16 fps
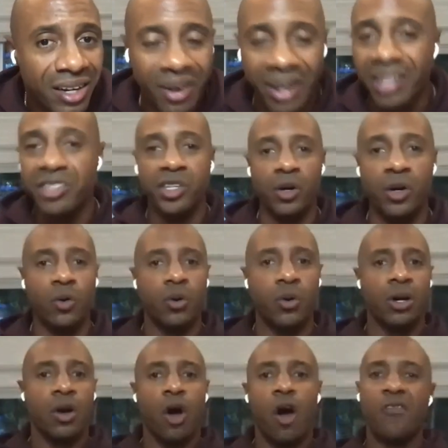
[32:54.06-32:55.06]
Right.
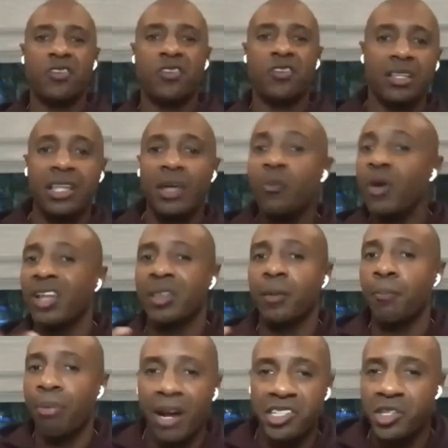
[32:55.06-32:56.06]
So all of a sudden, then we have
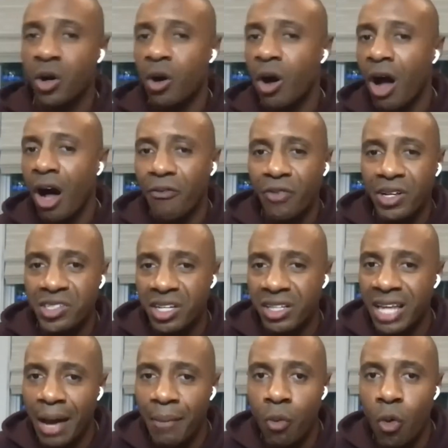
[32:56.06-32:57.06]
to press our offense
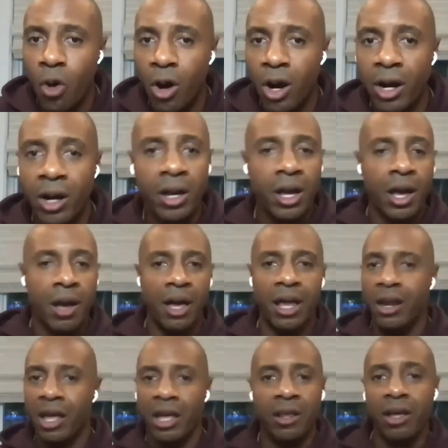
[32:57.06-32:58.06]
a lot more.
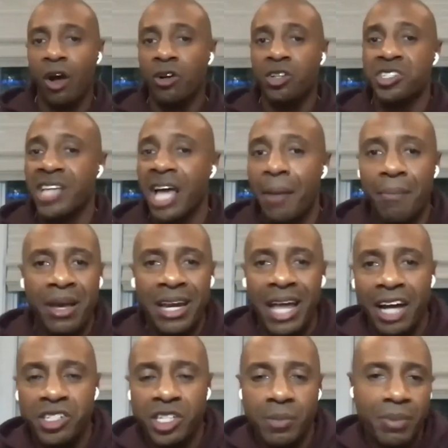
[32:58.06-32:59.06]
And it, our set may
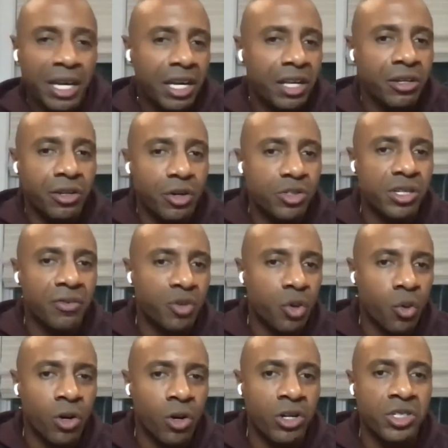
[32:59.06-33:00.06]
actually be conducive
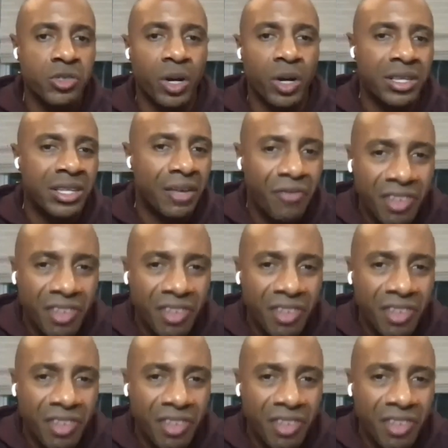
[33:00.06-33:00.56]
towards what